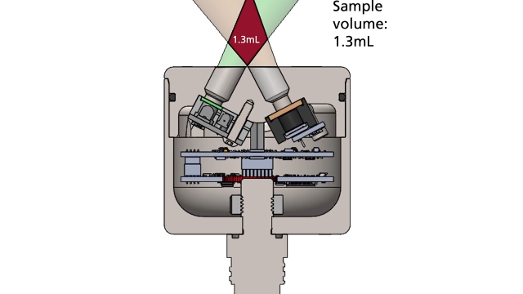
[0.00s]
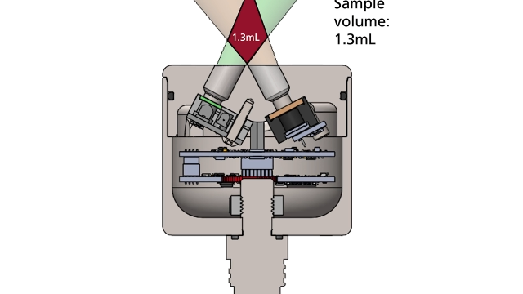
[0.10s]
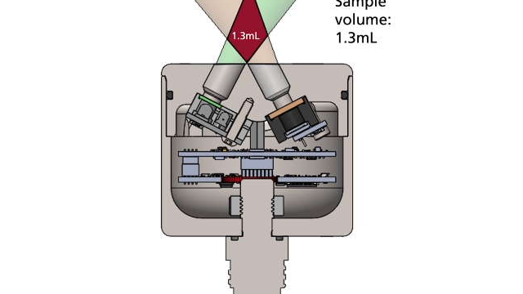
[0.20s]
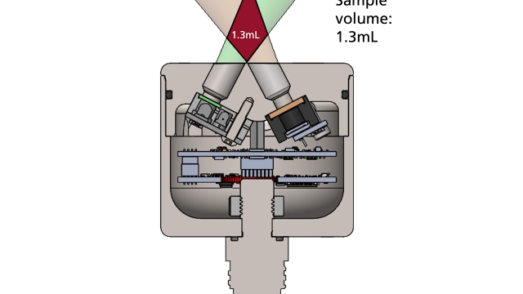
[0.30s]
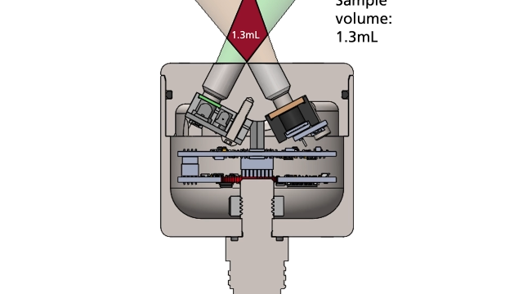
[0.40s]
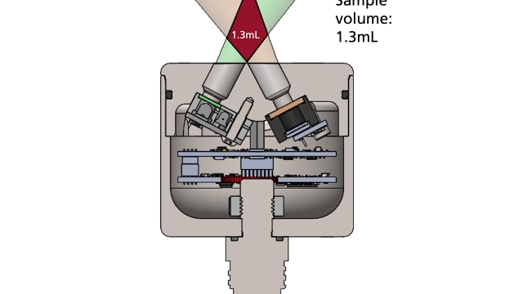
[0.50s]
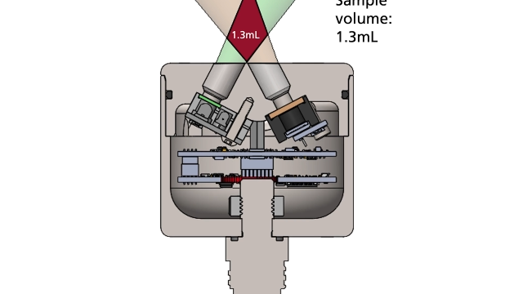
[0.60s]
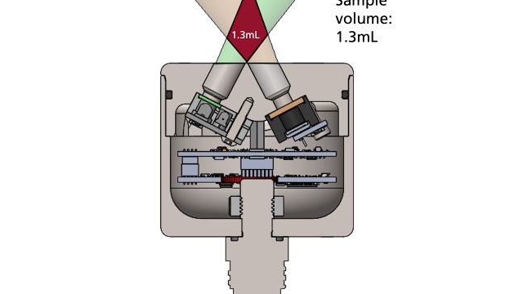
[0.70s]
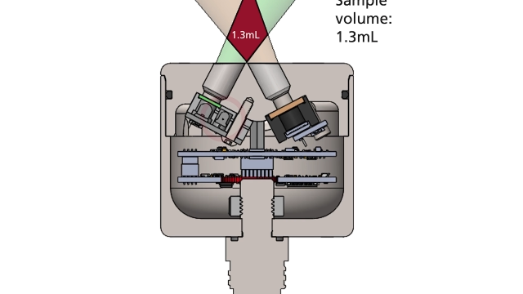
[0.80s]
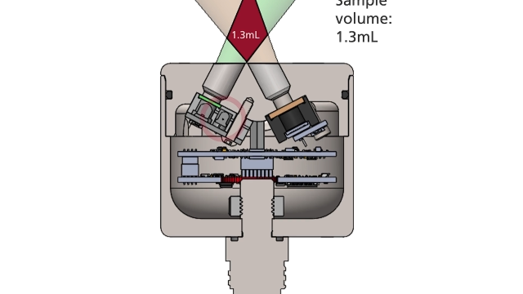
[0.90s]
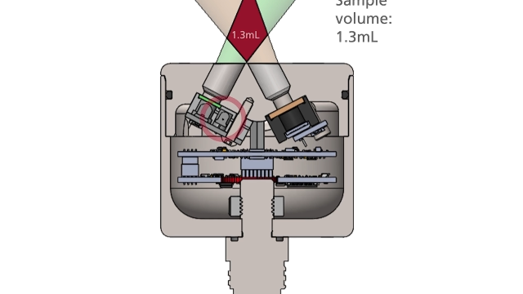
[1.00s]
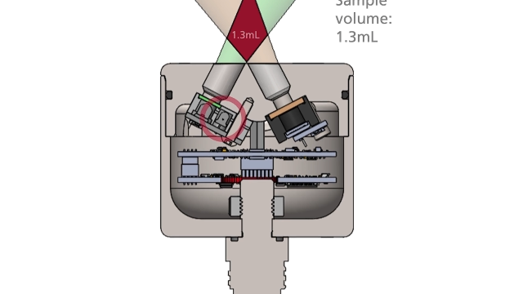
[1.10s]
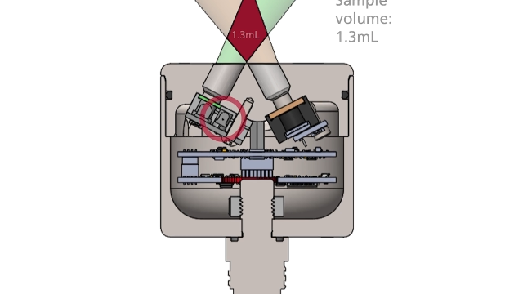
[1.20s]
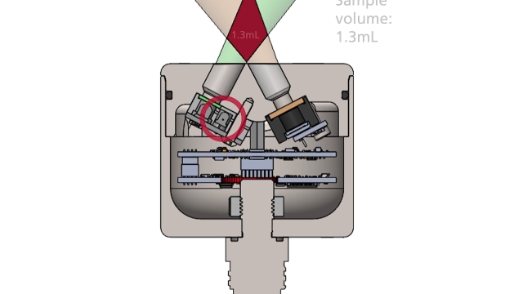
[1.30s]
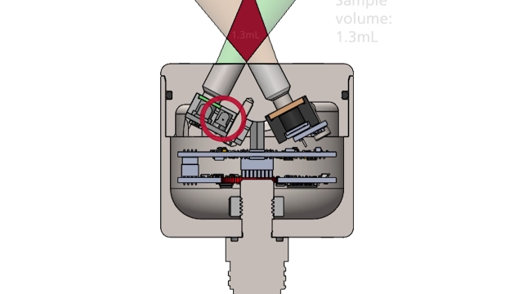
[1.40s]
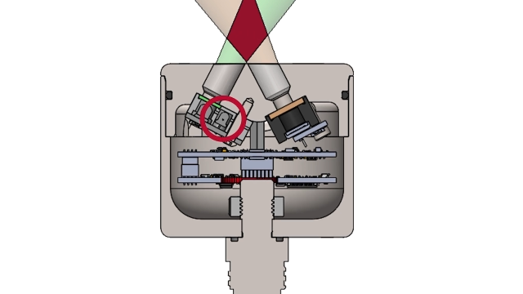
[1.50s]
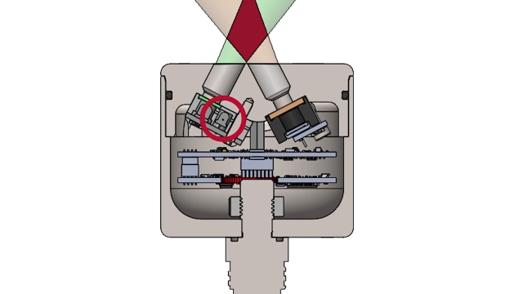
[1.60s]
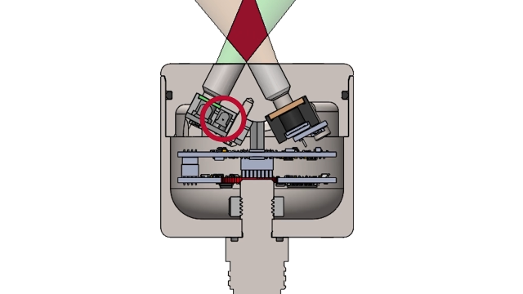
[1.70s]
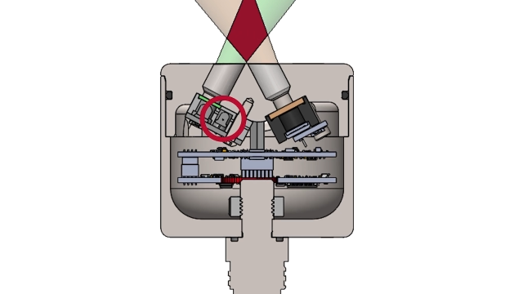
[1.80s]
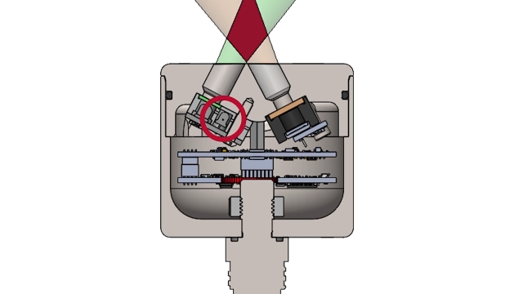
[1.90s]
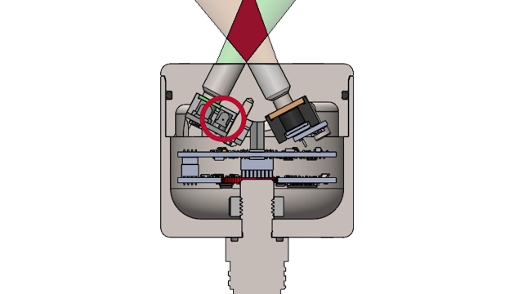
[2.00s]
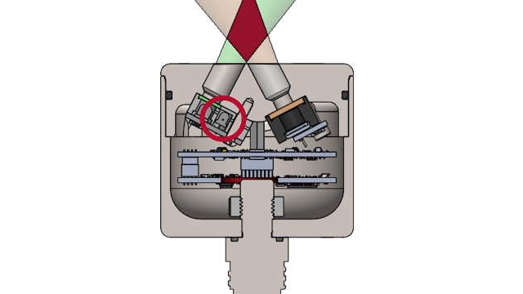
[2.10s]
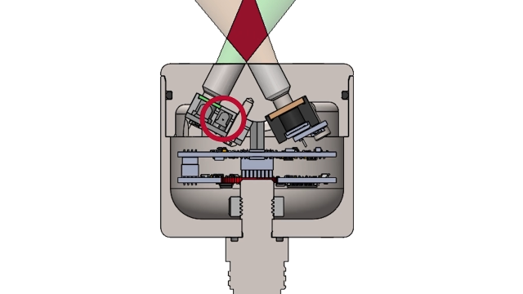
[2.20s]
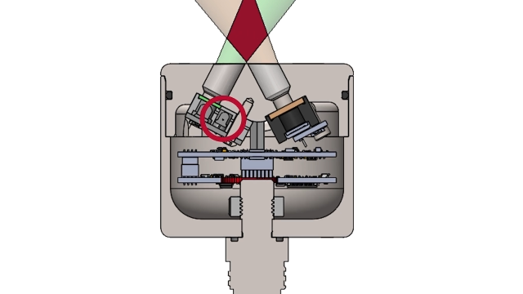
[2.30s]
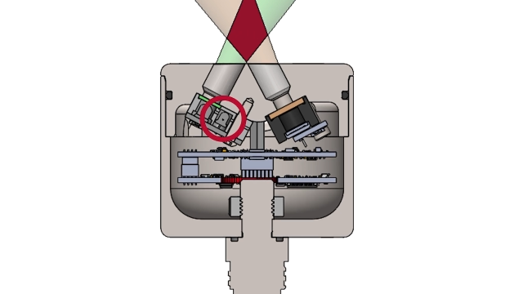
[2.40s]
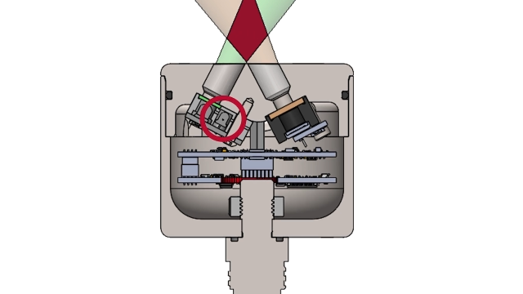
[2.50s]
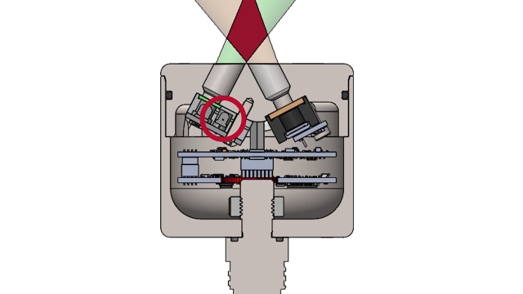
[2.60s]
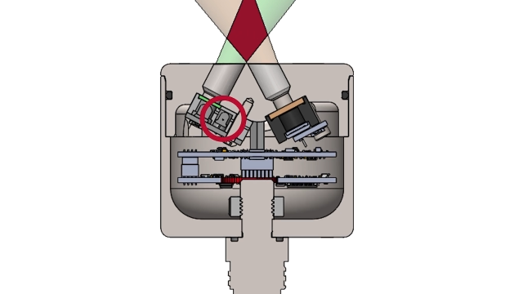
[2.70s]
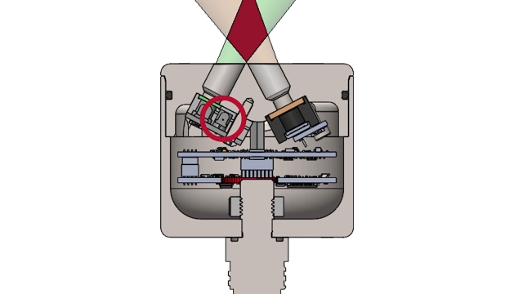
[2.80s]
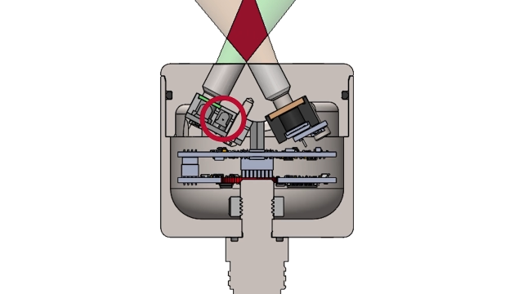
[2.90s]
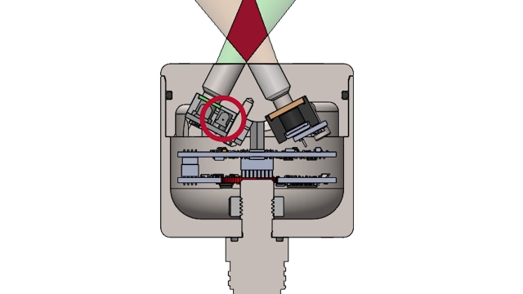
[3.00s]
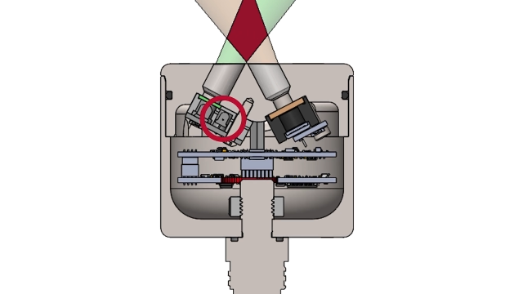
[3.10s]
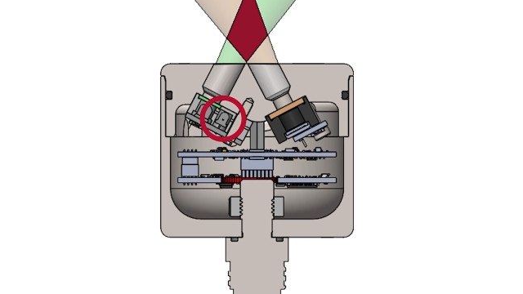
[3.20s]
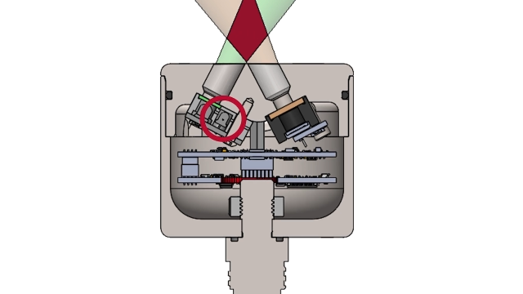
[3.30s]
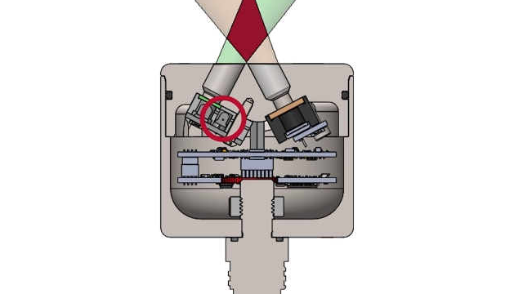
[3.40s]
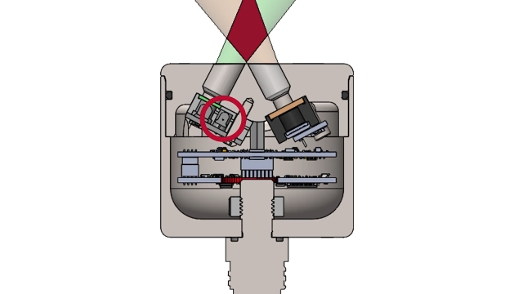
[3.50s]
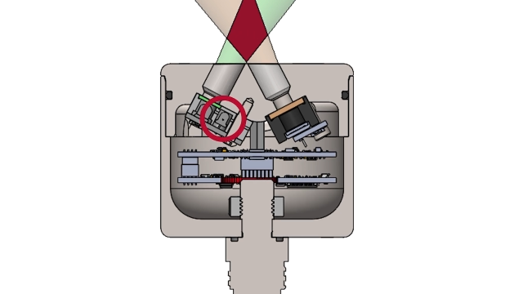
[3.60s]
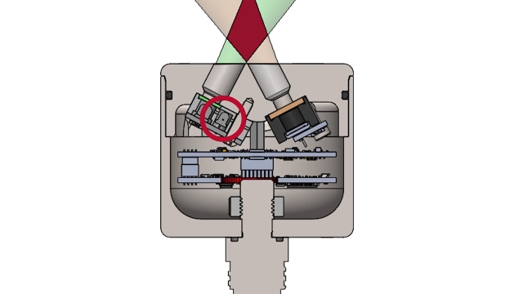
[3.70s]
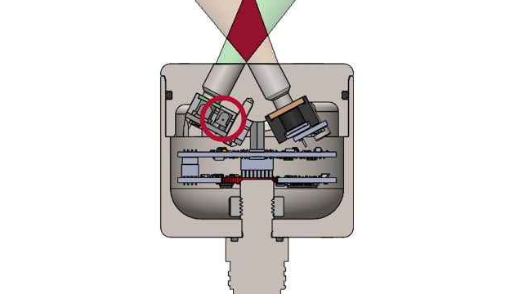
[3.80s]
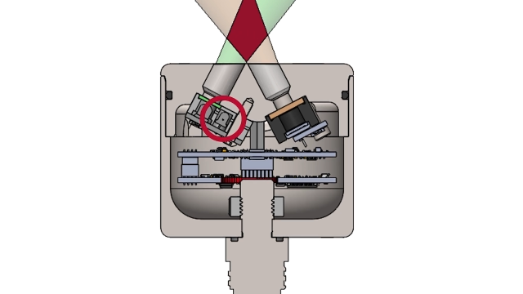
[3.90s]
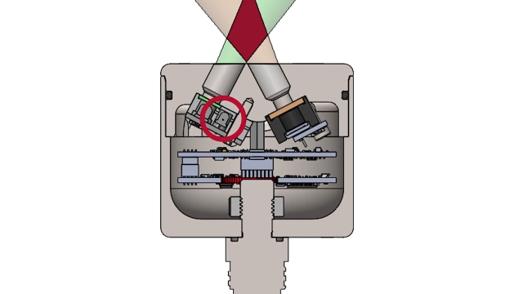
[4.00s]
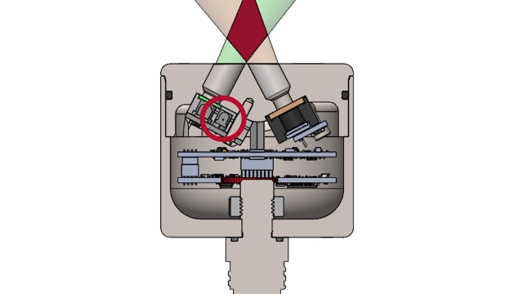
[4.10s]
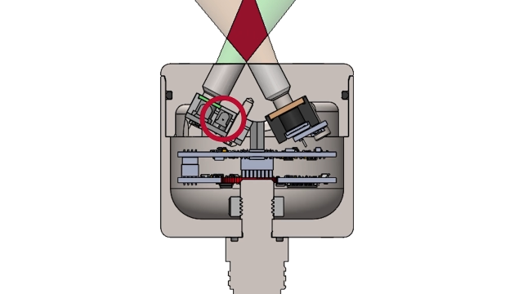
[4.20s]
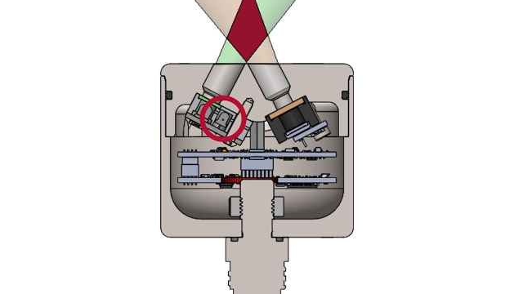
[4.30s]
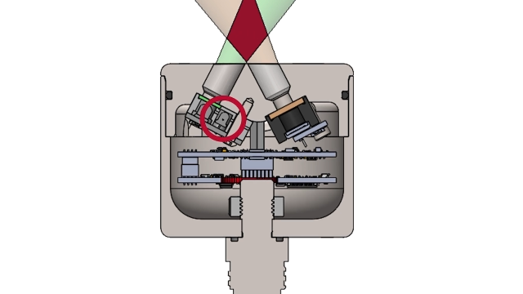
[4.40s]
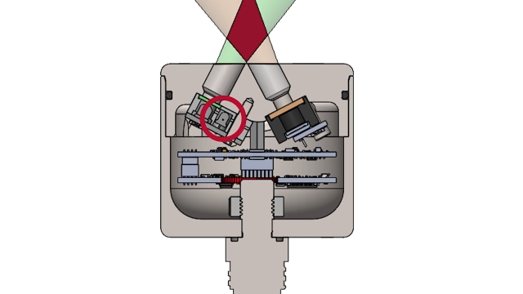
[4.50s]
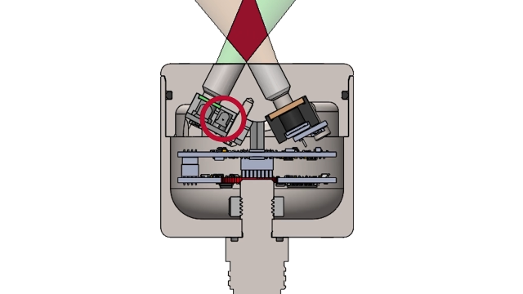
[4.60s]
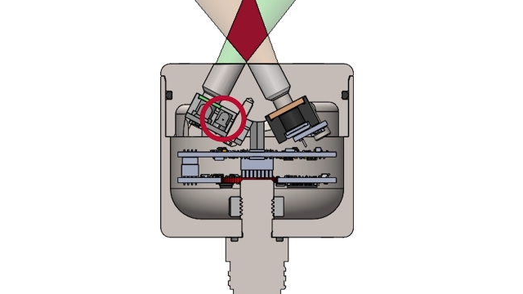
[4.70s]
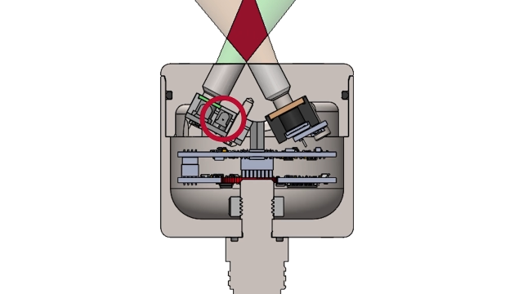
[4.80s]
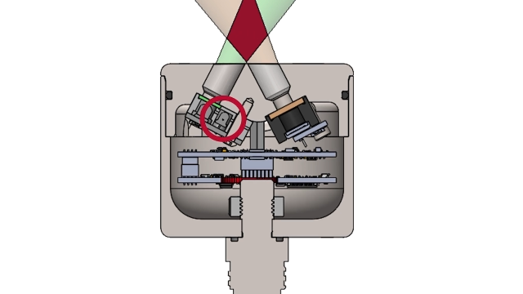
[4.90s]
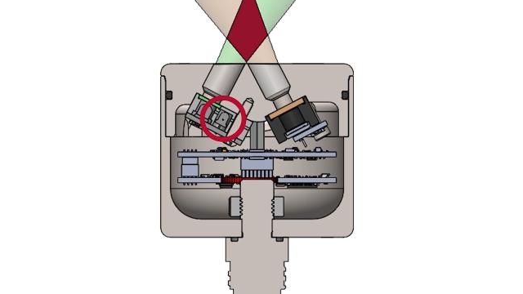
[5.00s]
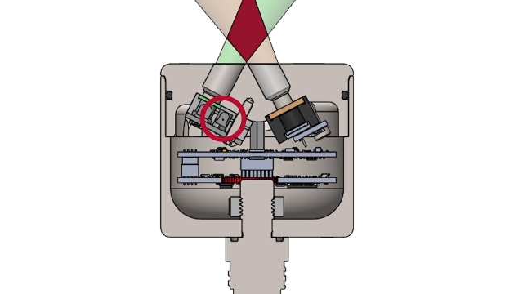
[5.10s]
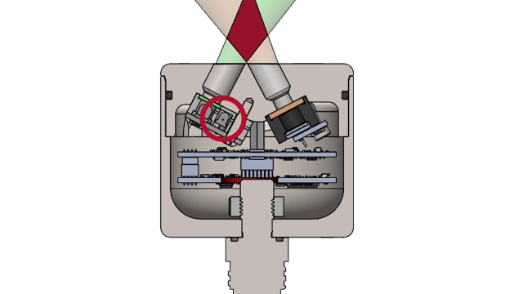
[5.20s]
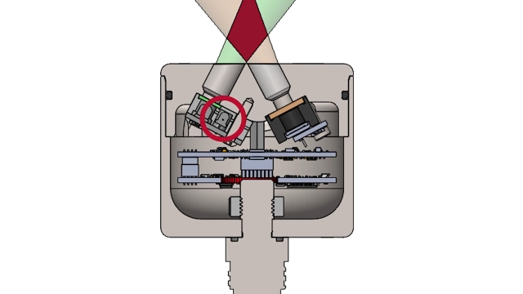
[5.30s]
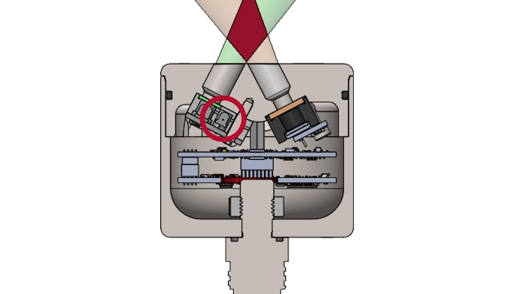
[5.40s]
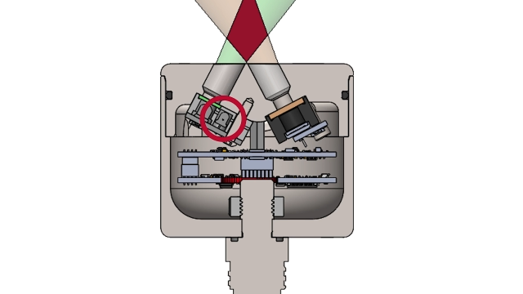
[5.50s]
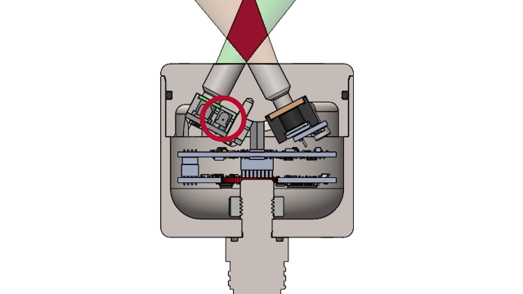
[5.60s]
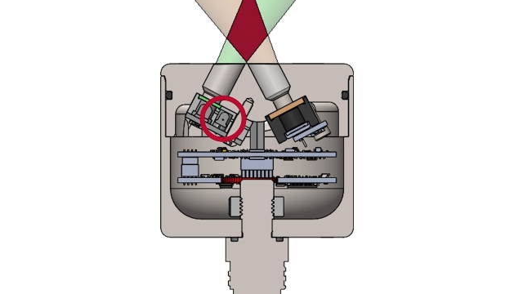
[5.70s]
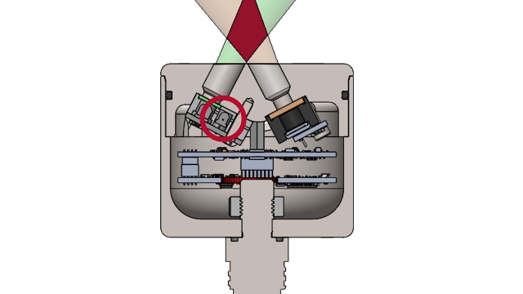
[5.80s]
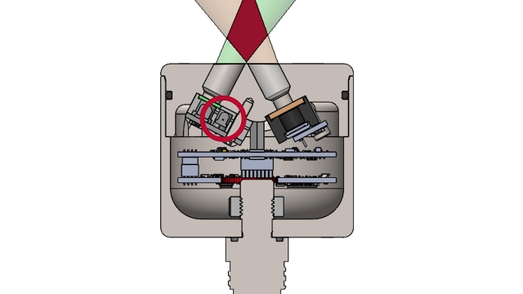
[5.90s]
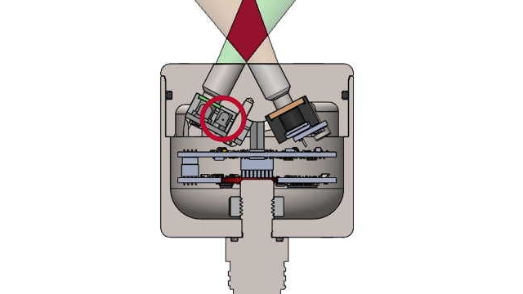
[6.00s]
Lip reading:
(no speaker visible)